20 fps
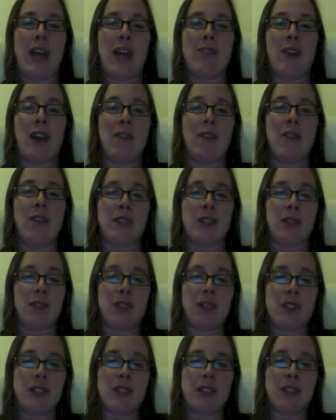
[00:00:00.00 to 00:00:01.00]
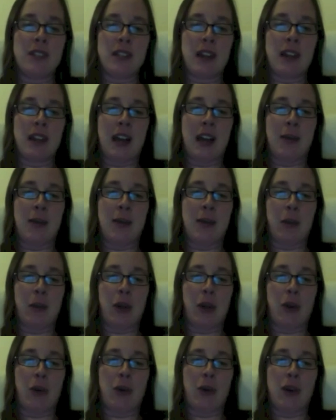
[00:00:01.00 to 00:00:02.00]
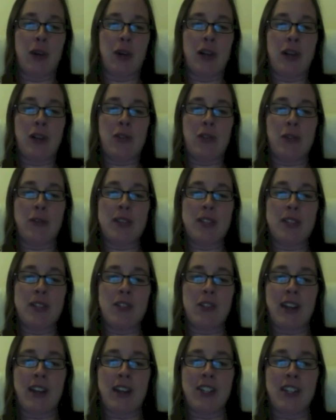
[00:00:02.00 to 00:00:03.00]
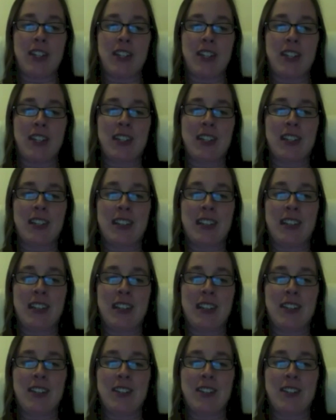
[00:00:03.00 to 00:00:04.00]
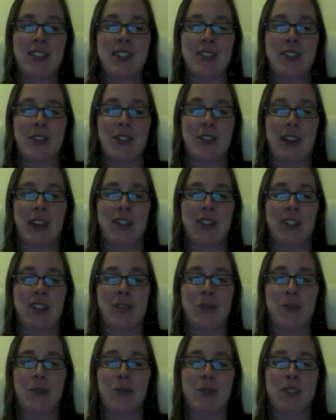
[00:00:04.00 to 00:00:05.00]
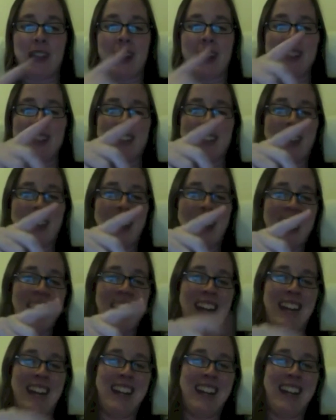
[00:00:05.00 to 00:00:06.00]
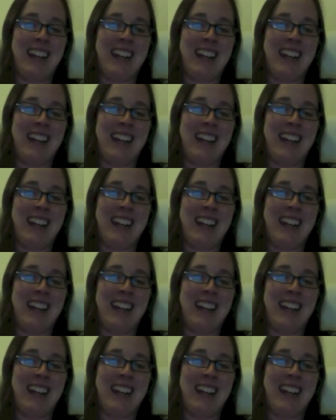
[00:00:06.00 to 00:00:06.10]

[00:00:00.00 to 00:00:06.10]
off a surface, um, it will go from this direction to this direction. Oops, I can't see that.